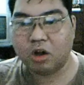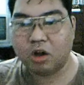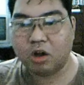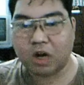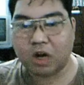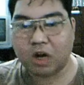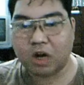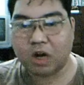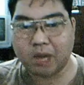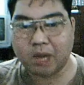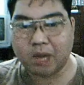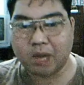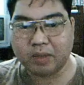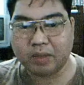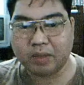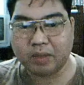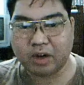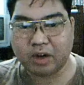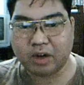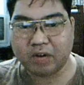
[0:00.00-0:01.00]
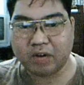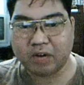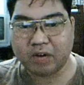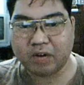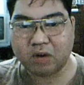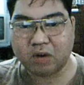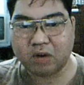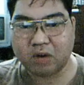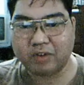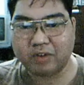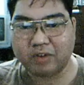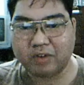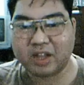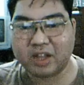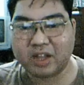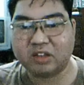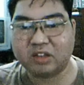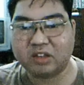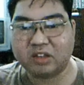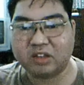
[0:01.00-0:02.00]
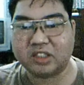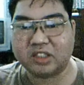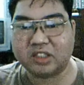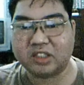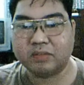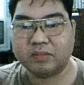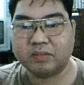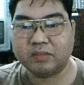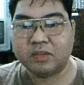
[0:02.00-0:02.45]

are common but are not required for diagnosis,